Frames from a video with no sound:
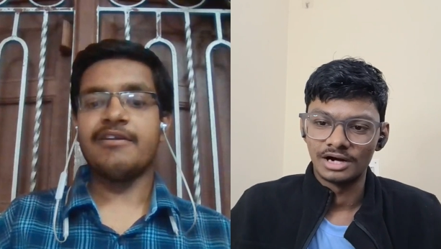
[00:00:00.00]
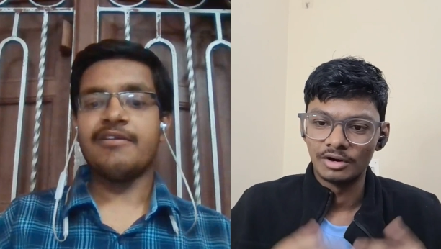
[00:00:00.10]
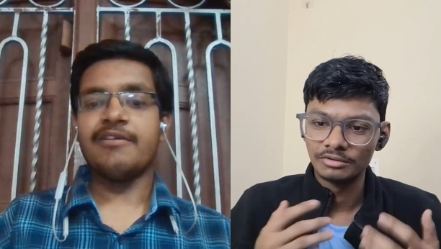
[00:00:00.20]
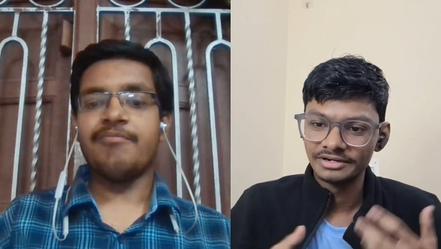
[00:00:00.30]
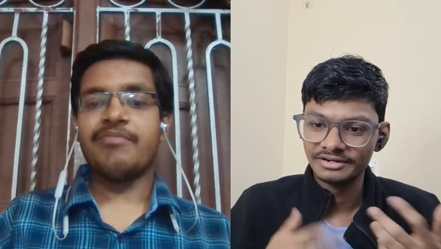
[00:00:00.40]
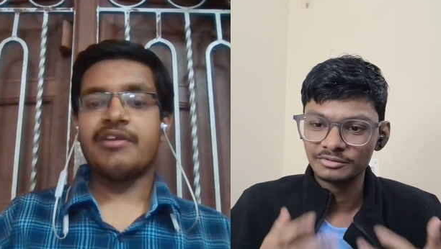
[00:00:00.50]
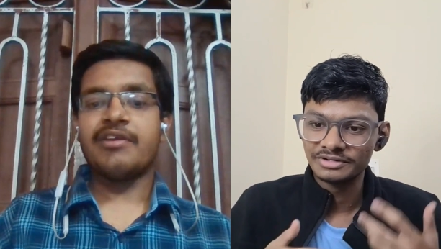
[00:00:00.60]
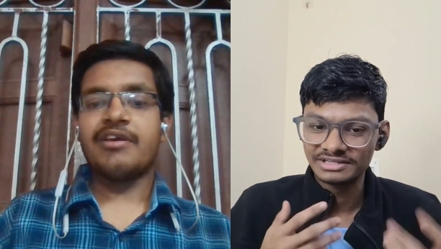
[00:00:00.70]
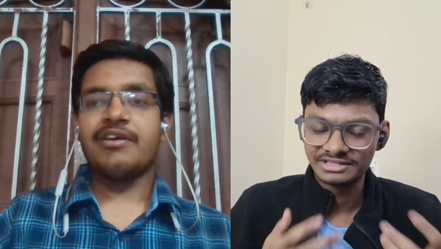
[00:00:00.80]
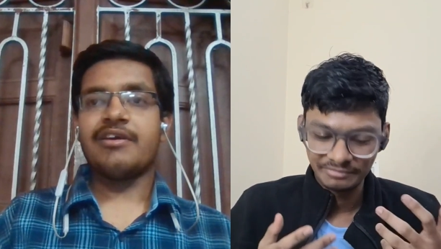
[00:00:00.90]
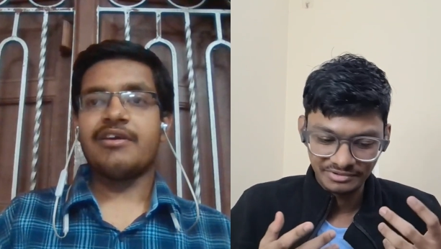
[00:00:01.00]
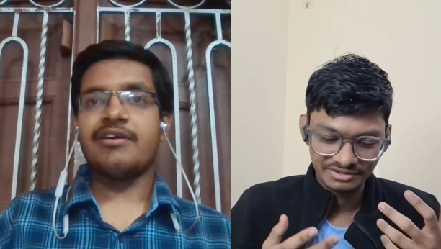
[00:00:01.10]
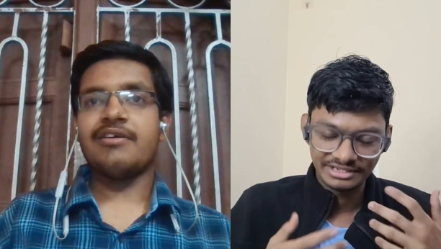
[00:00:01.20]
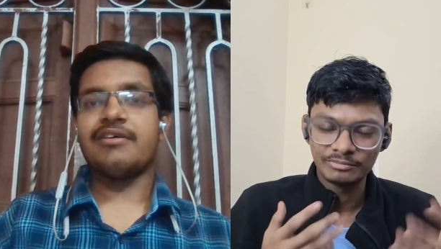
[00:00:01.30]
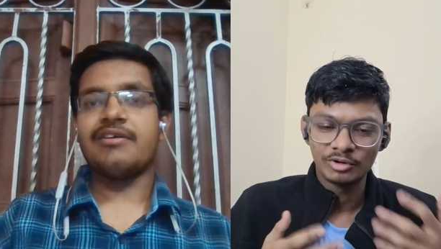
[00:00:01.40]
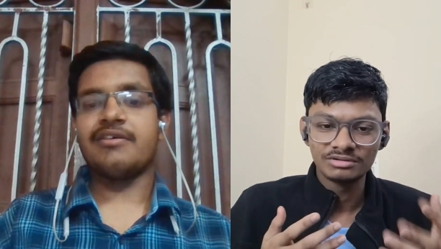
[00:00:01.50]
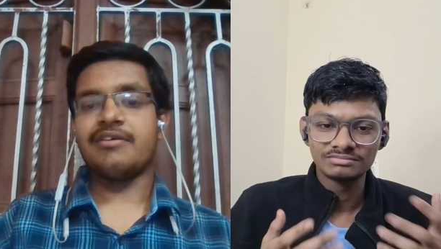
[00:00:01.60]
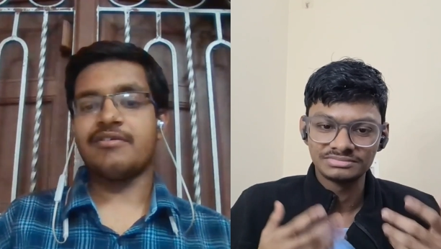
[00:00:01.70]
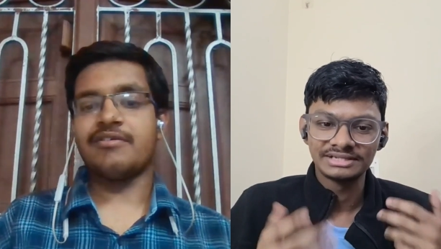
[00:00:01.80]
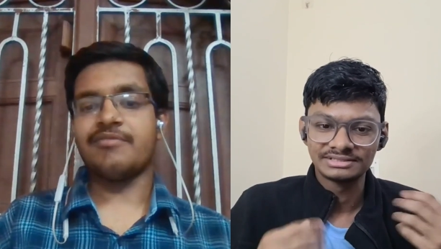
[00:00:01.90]
Speaker 1: how did you keep keep
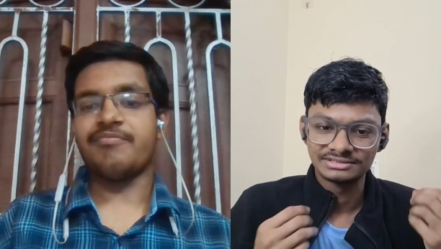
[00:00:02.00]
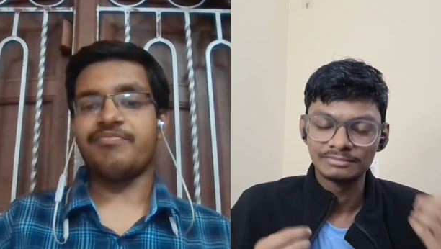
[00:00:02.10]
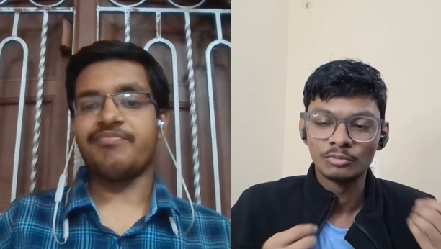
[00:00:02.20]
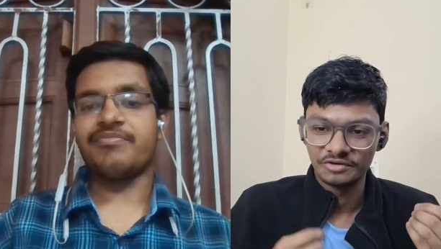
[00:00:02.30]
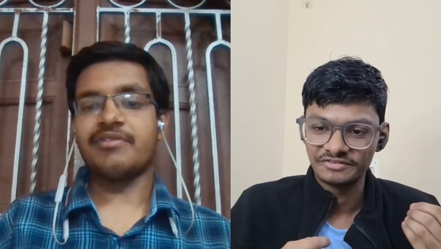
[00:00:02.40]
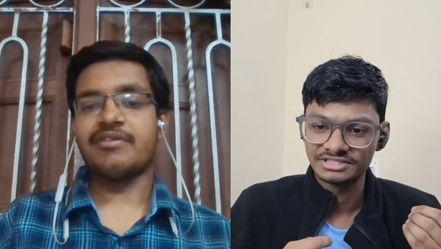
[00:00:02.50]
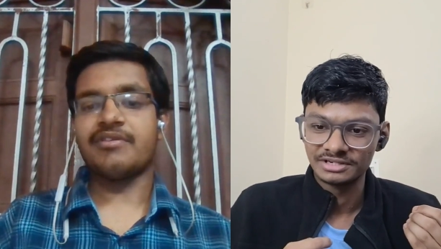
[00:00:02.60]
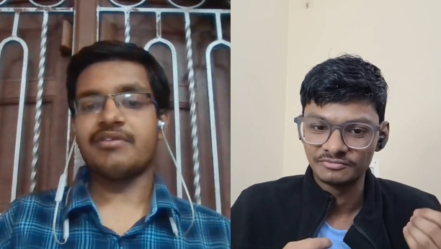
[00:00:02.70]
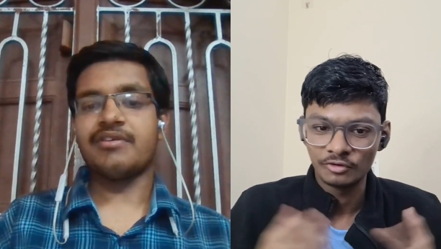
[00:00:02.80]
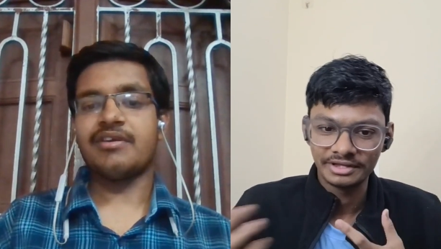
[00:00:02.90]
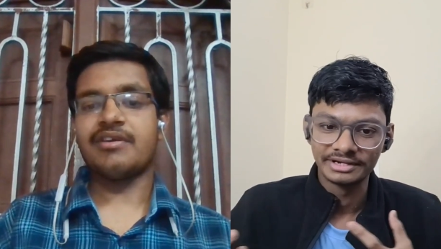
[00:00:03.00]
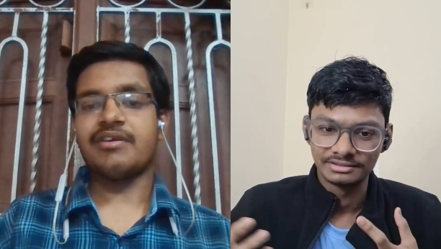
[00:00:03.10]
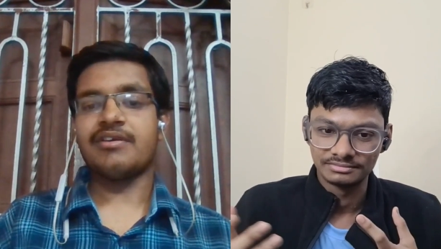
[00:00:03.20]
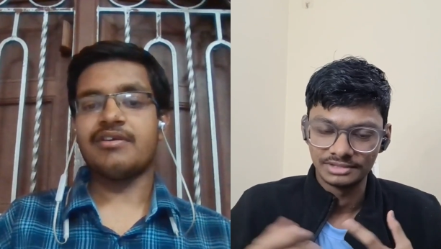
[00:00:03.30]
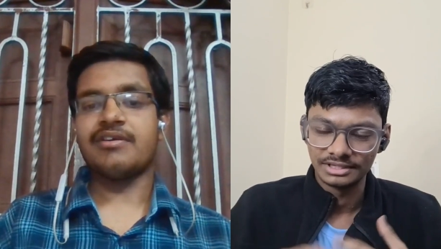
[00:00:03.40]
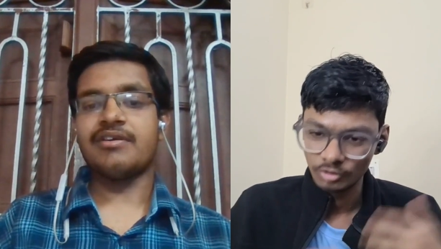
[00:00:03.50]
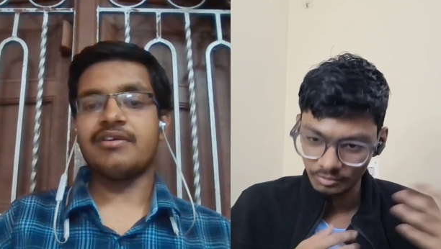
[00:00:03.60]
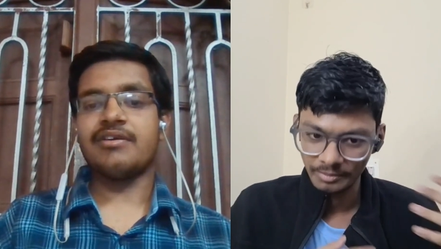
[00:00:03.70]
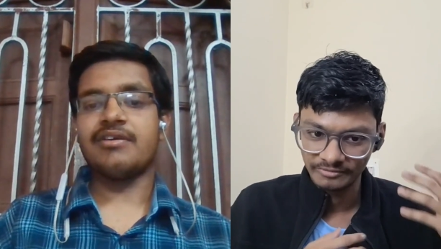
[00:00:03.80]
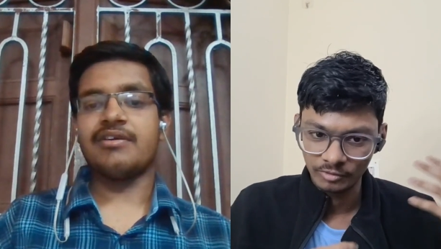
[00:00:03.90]
on like the motivation up for gate? Like you are
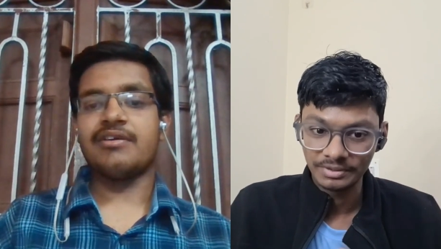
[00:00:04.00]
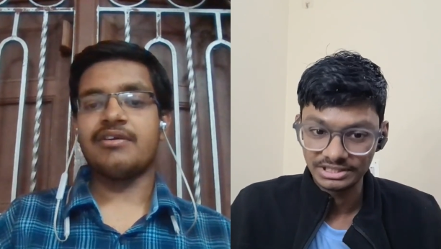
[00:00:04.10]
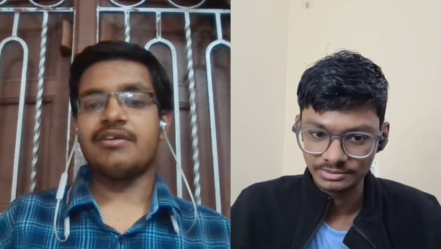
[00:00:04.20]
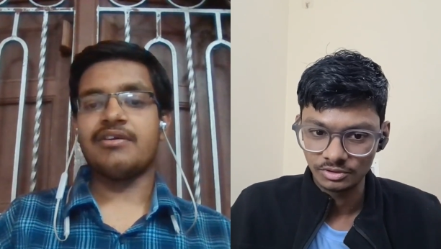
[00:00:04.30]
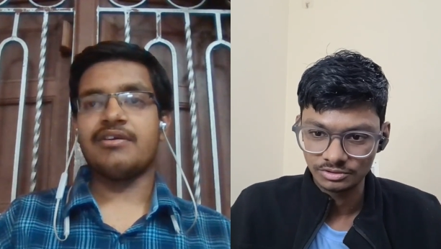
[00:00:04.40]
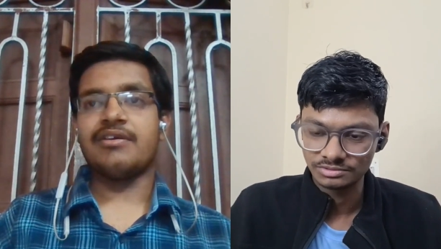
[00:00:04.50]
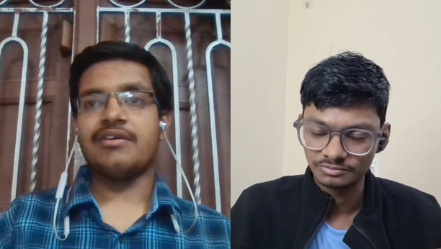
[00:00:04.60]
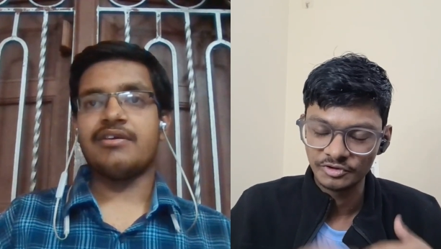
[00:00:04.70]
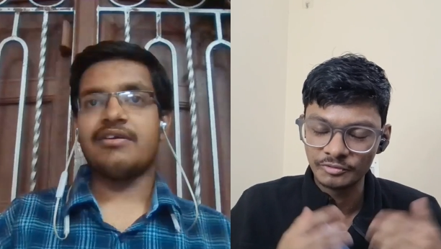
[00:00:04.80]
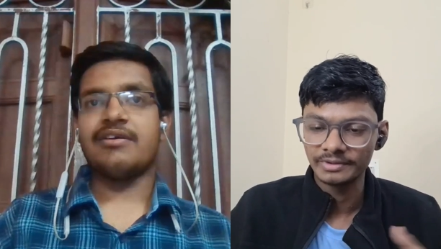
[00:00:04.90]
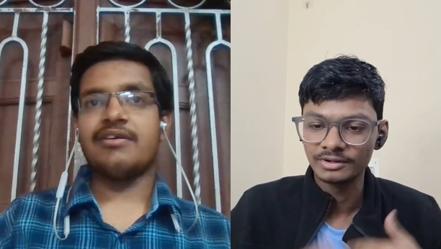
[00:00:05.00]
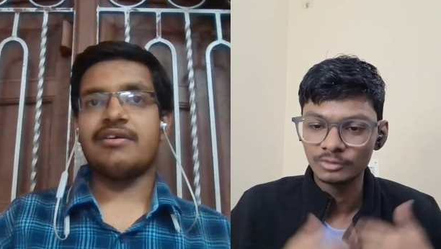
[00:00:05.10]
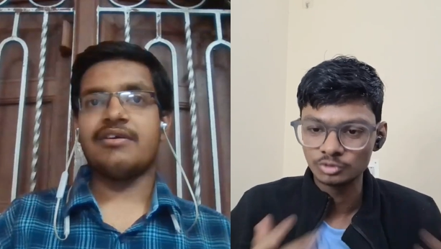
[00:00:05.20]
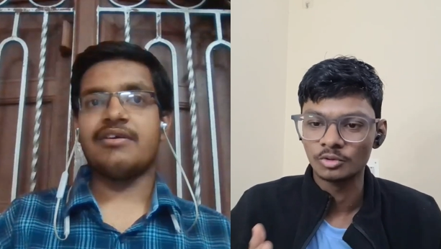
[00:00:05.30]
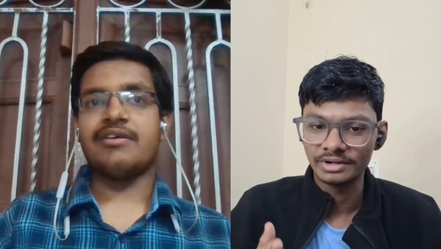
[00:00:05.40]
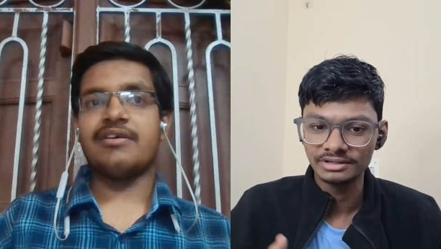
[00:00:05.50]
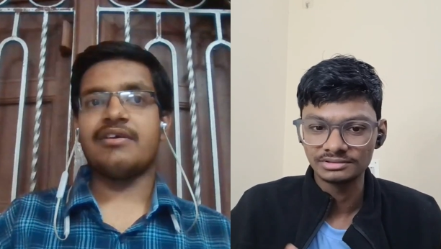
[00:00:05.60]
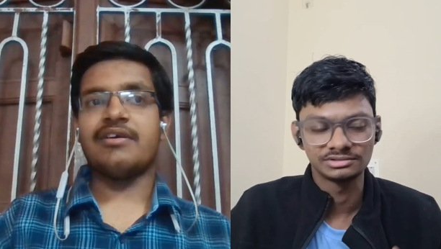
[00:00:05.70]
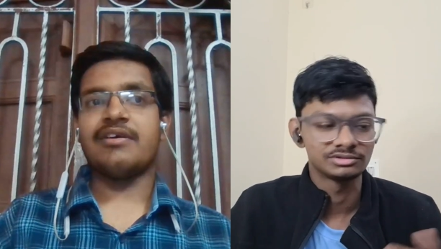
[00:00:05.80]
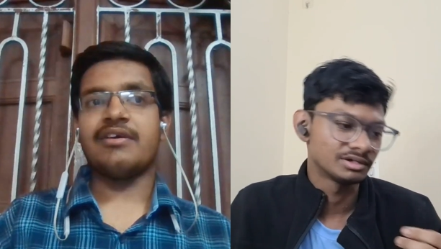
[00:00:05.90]
prepared for placements also. Few people lose hope, right?
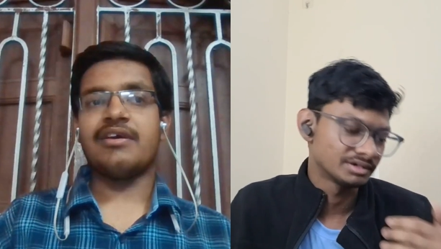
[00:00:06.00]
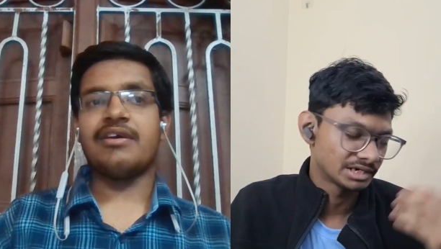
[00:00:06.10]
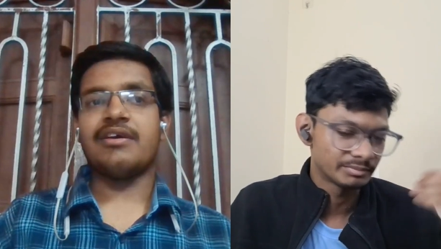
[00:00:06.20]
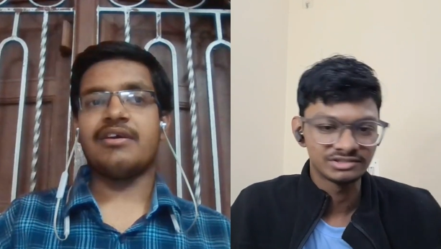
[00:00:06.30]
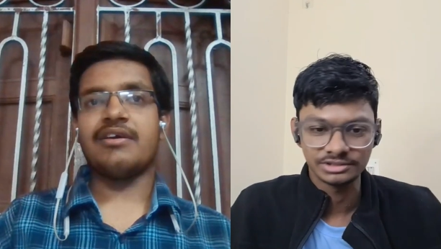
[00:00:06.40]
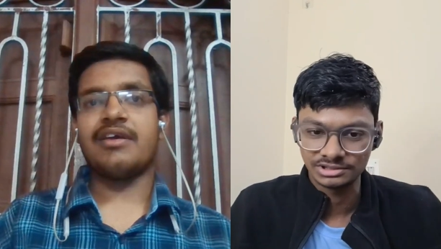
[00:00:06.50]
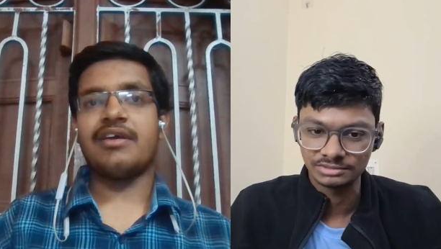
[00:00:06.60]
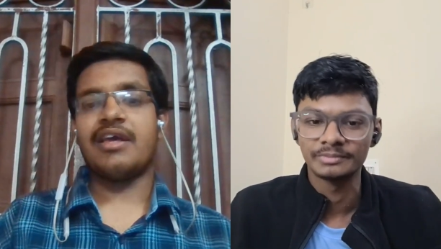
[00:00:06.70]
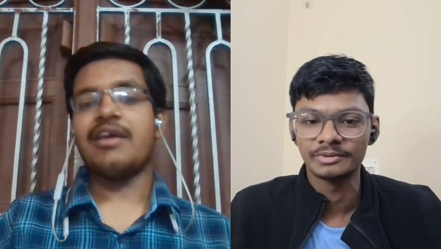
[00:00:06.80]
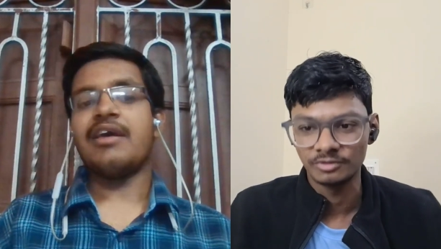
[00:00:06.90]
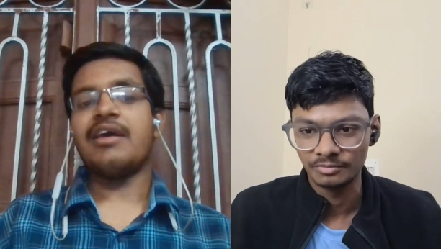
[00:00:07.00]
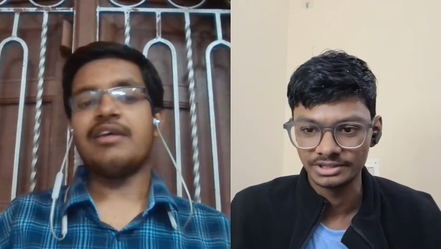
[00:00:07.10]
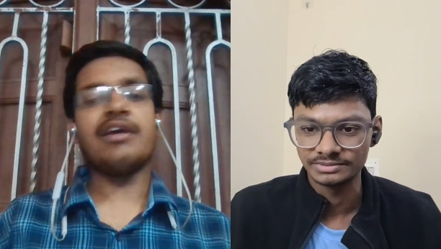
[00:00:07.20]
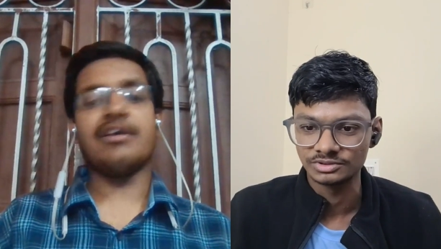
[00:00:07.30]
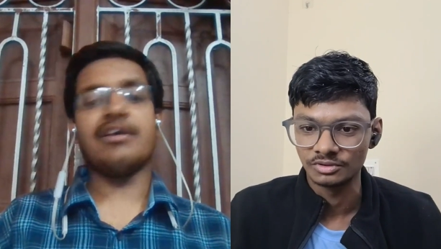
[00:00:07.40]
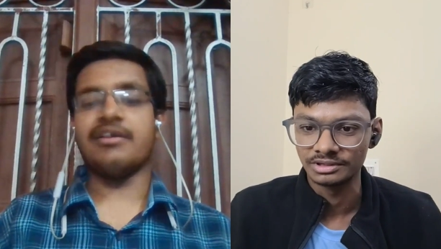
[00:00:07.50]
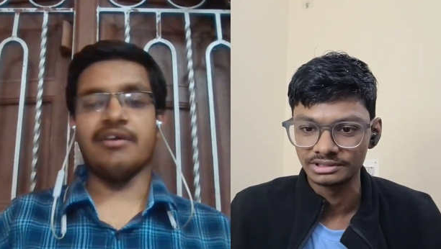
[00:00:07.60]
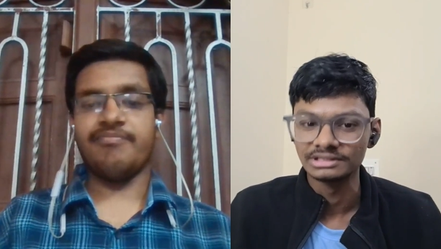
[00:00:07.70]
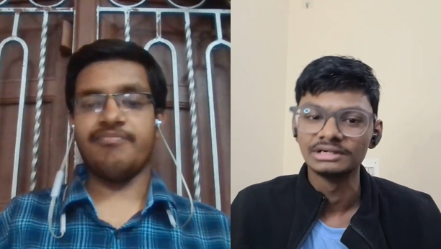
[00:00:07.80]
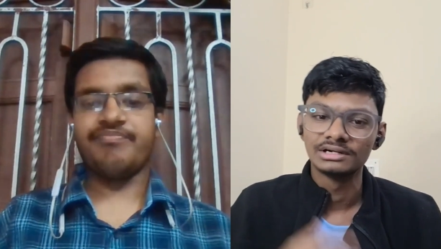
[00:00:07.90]
Let me just prepare for placements yeah, yeah,
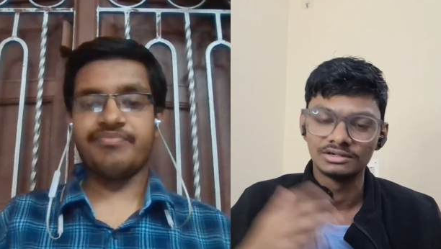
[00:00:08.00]
only. Yeah.